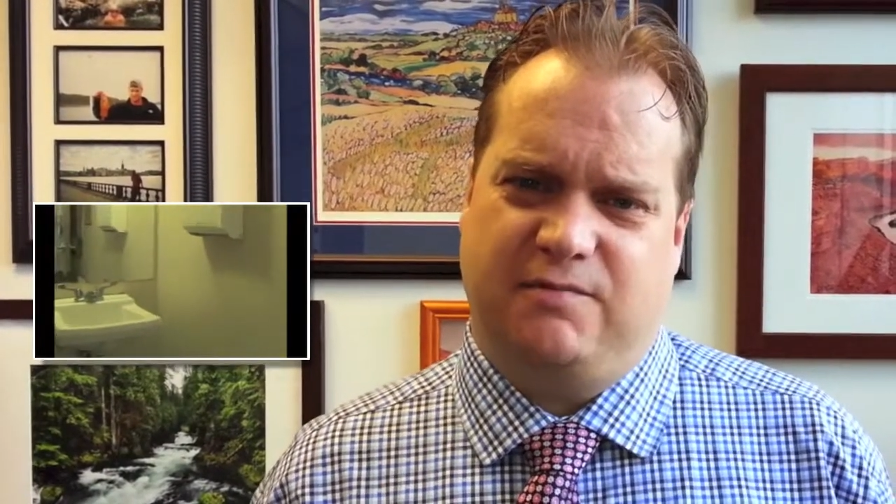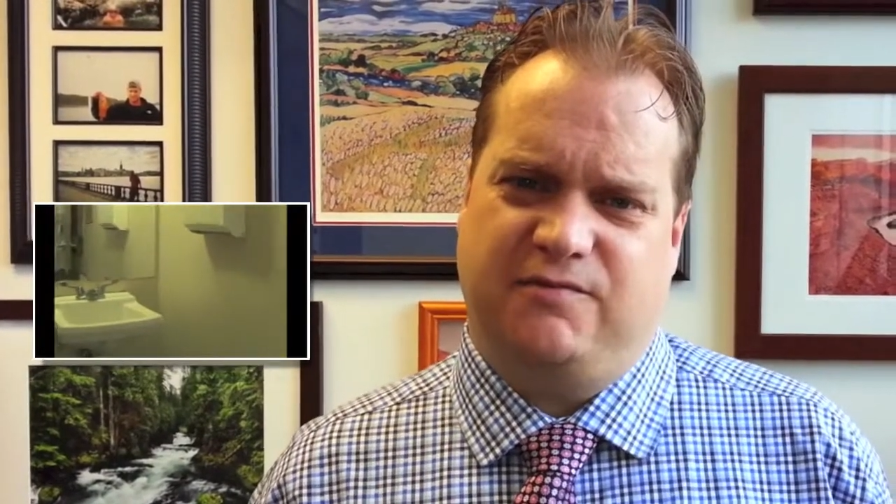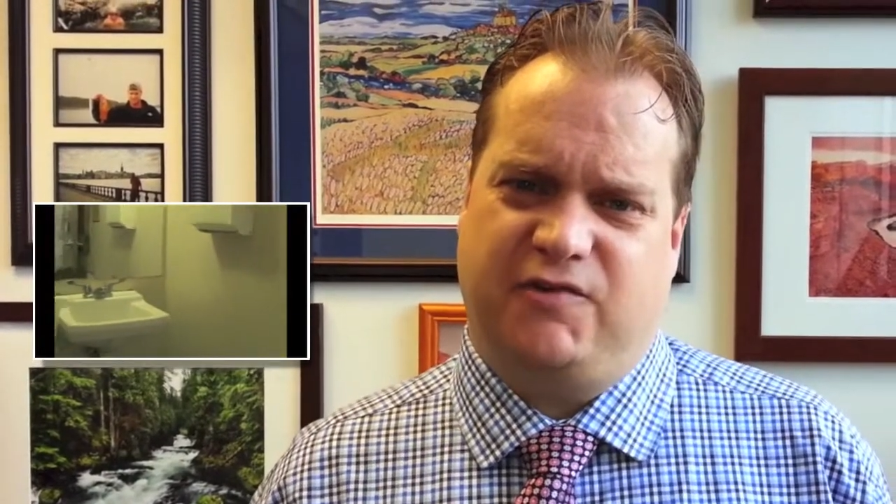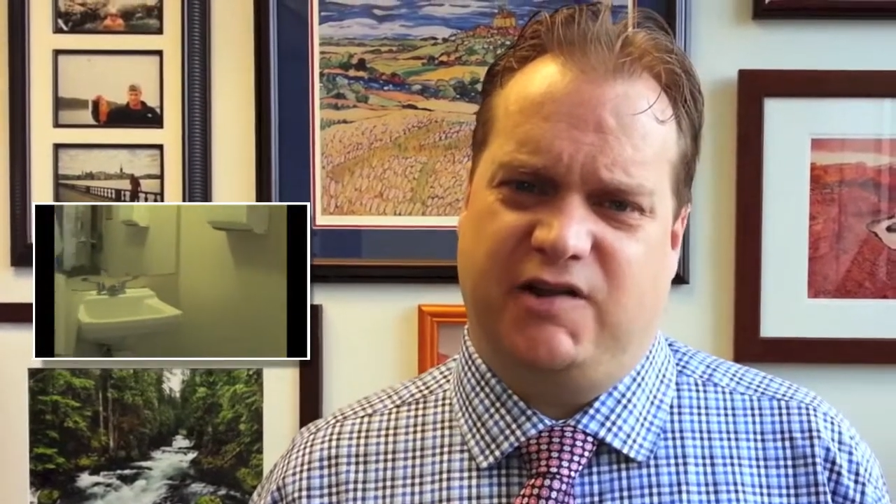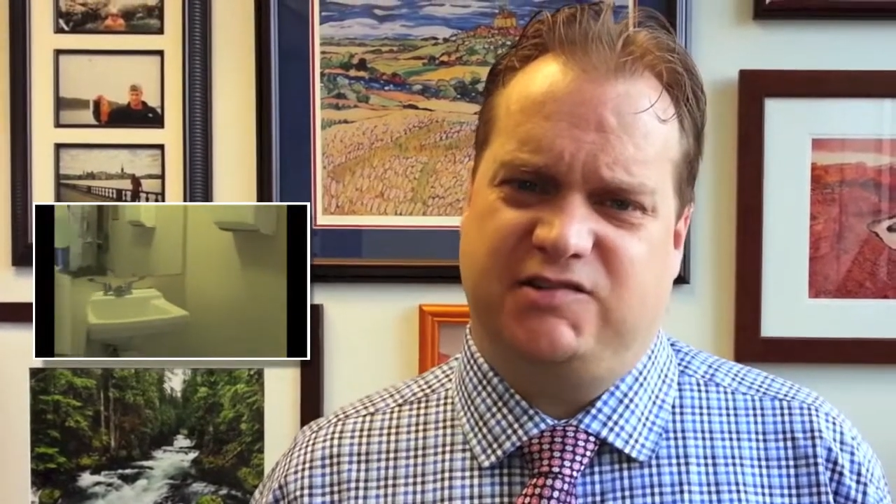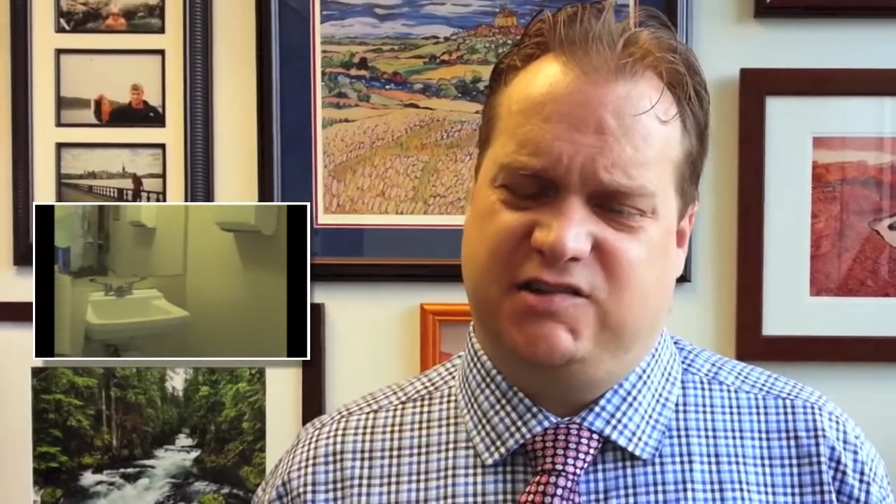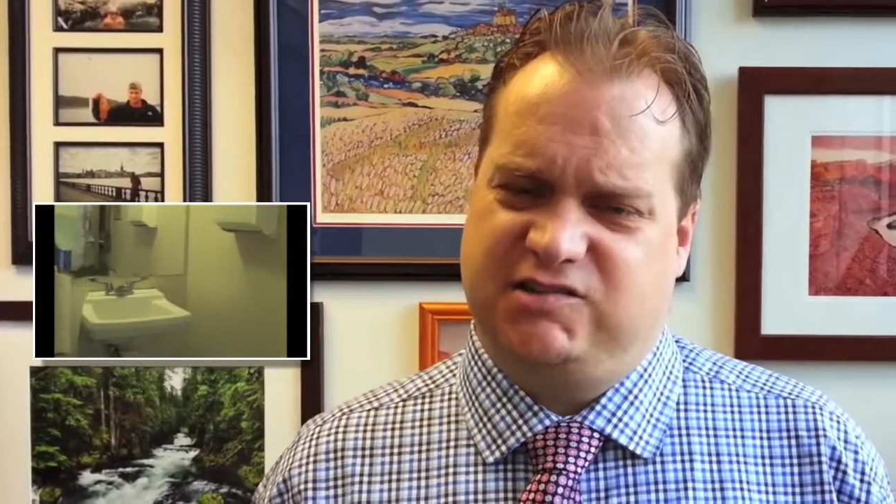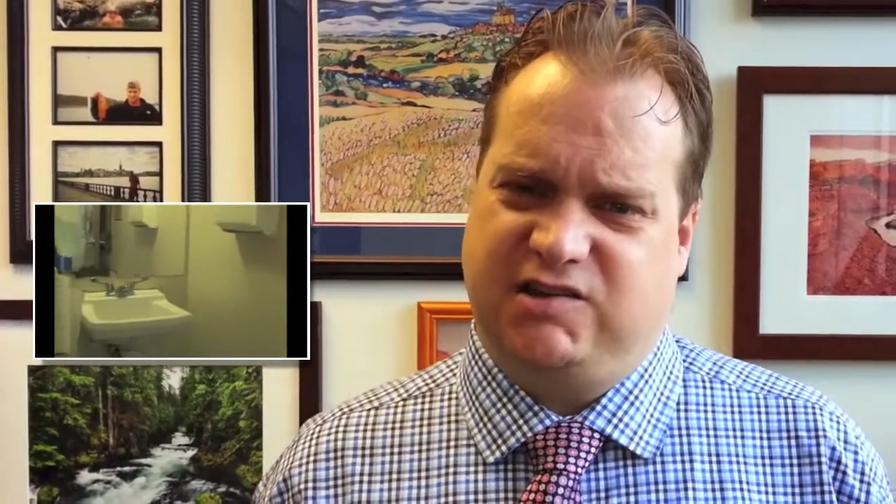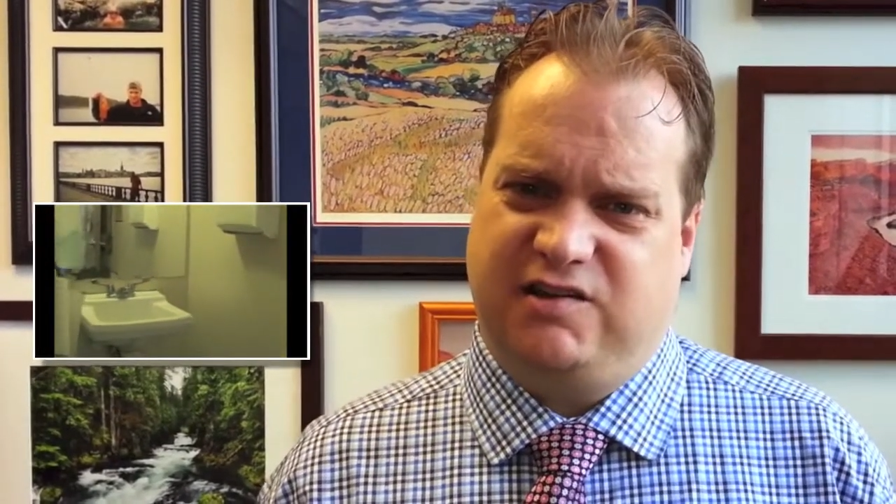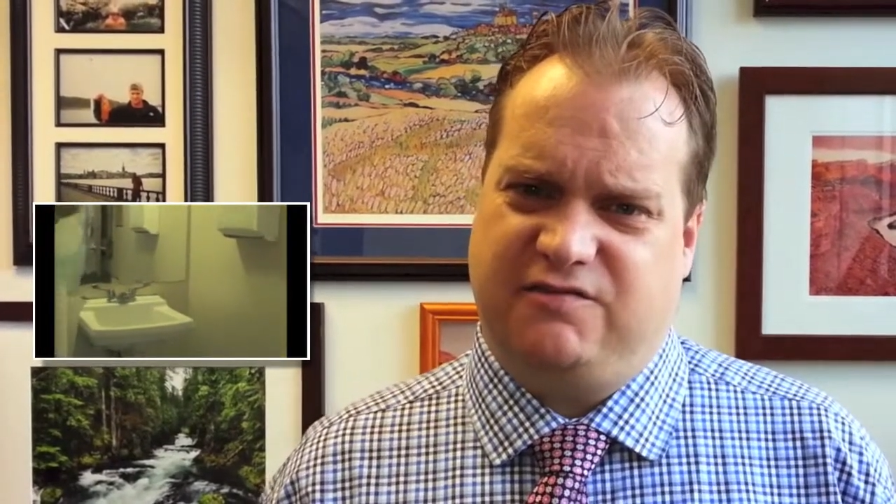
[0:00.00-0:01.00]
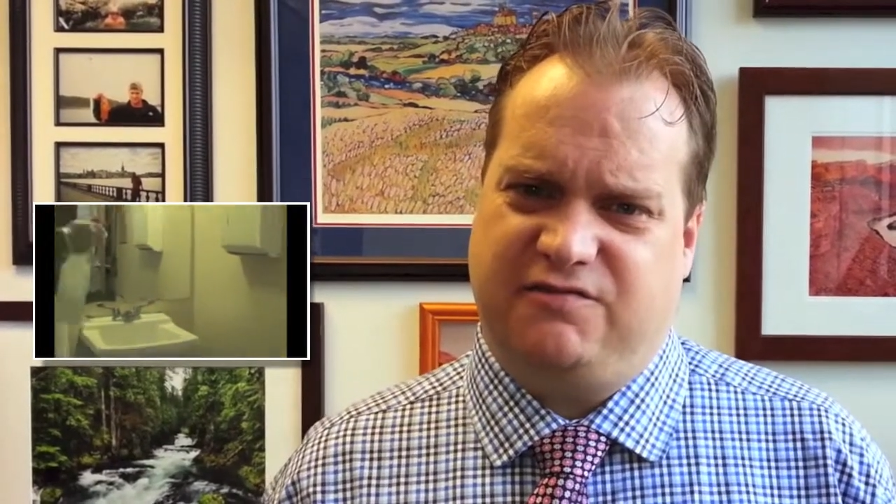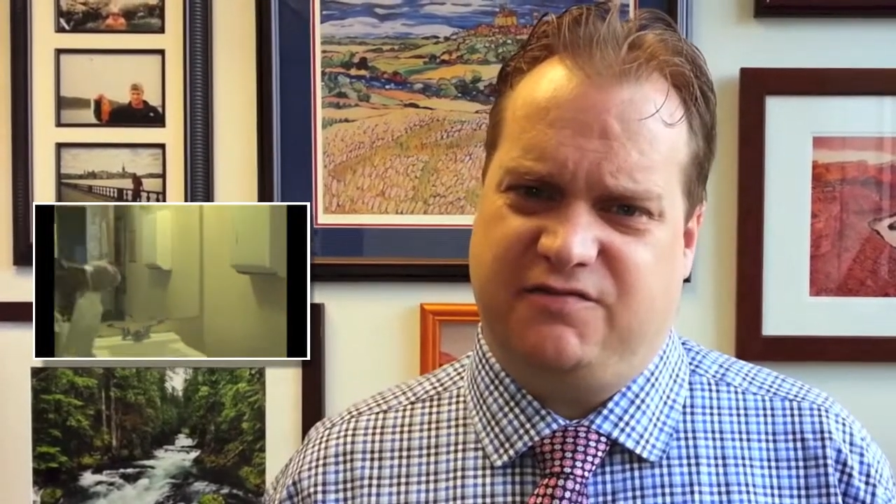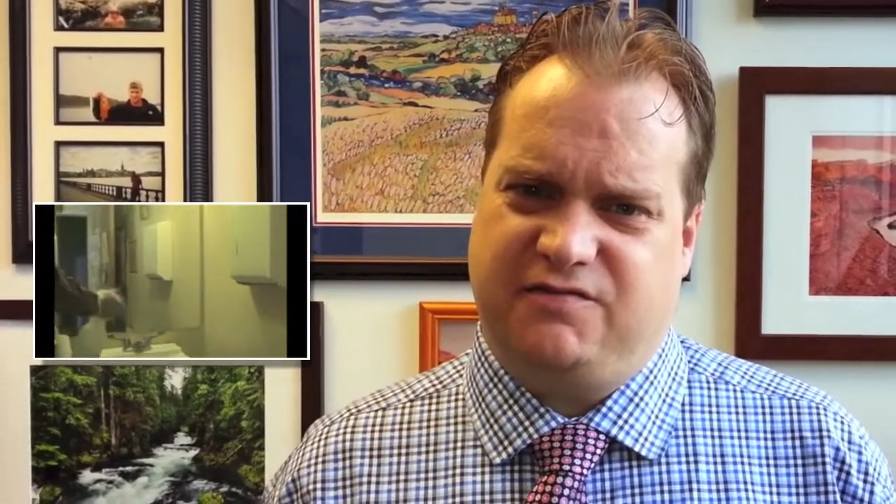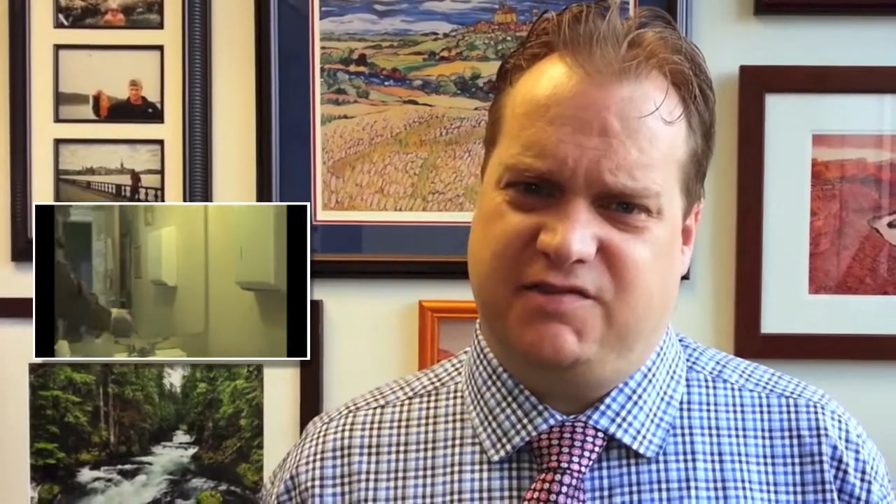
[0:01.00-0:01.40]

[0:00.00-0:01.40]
for instance, if